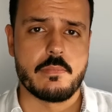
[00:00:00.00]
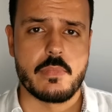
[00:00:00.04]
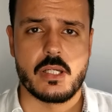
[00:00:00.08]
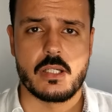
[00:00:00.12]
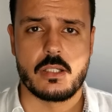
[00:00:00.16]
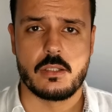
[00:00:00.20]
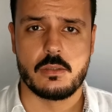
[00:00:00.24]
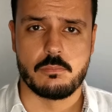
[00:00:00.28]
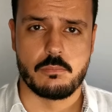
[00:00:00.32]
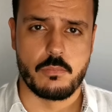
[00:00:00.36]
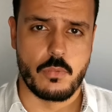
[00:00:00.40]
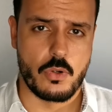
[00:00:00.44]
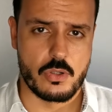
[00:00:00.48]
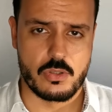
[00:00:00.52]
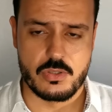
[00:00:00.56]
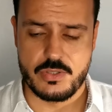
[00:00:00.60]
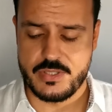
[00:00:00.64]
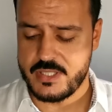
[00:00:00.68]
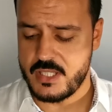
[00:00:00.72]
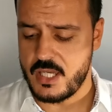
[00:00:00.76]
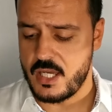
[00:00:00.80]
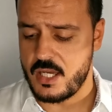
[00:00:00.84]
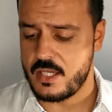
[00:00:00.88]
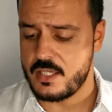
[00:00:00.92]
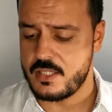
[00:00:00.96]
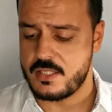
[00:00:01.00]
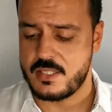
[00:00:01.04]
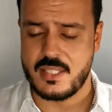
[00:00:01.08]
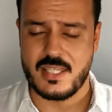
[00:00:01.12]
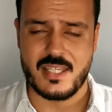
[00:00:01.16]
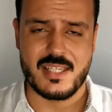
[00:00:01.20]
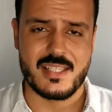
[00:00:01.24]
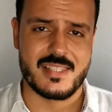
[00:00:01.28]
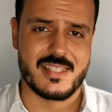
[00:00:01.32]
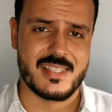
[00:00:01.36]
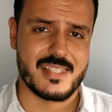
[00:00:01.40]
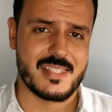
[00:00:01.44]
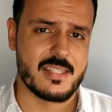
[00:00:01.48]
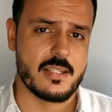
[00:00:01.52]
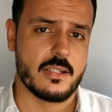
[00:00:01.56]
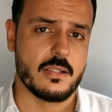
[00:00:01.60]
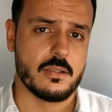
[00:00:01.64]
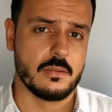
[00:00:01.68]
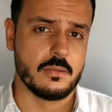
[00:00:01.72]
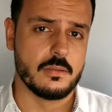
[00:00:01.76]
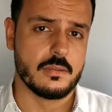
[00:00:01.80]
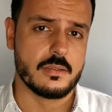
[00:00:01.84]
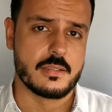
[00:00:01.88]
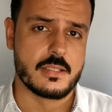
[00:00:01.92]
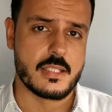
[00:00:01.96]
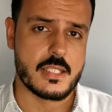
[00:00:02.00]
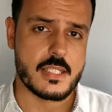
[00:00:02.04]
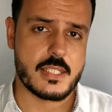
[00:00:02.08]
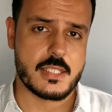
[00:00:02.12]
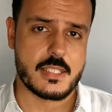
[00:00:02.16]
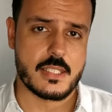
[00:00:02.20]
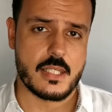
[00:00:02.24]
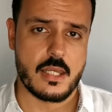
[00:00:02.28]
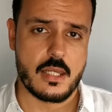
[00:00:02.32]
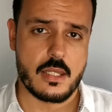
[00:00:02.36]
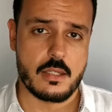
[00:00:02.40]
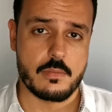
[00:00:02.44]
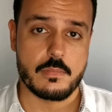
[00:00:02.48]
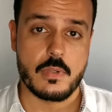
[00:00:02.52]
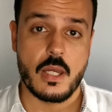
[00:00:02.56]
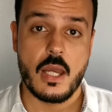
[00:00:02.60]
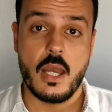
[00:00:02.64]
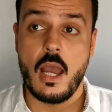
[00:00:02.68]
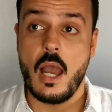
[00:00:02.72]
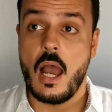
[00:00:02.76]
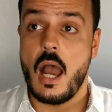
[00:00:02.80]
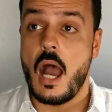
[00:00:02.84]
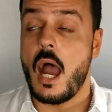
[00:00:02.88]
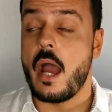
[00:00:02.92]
ml bottle size, it's still the same.